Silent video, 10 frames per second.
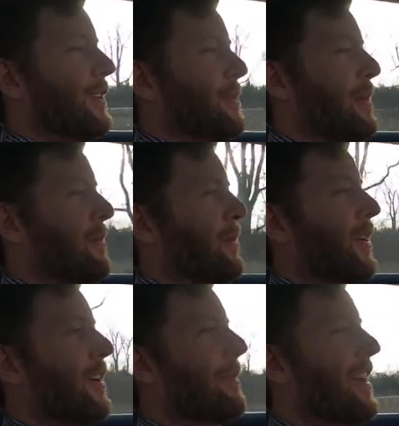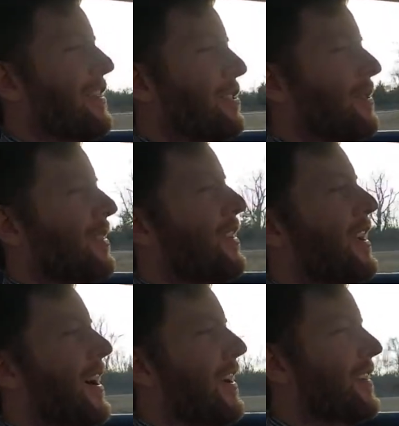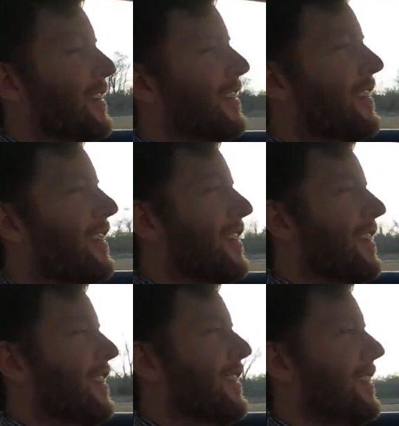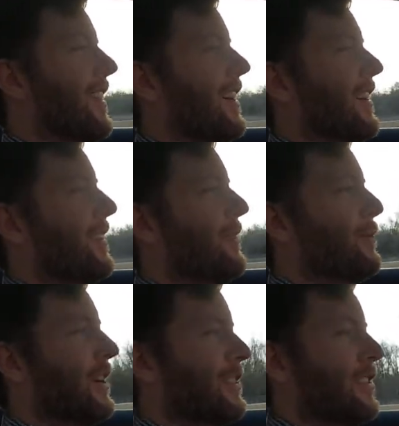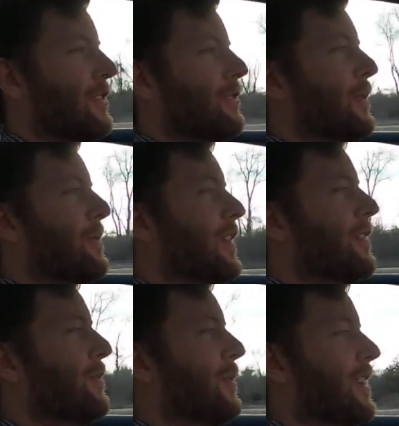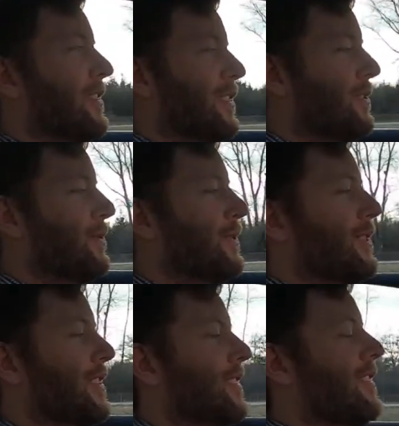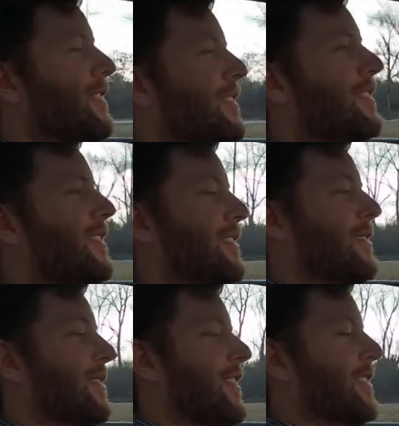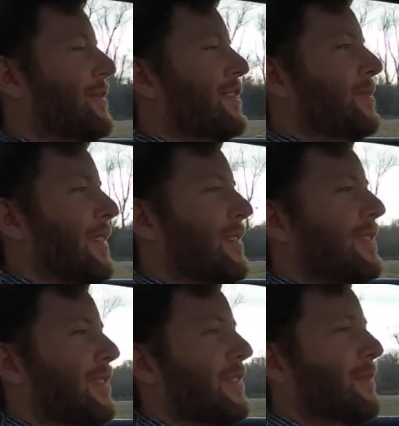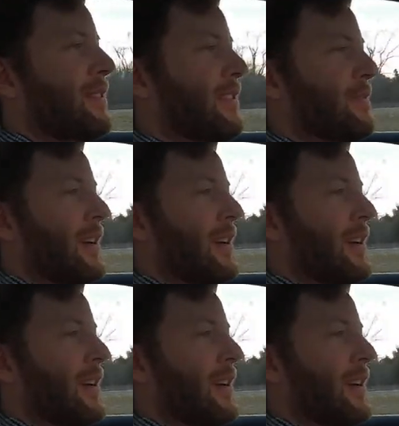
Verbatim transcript: only people who are going to buy the 230i are uh, well-to-do women who want to look cool and hmm. don't care much about the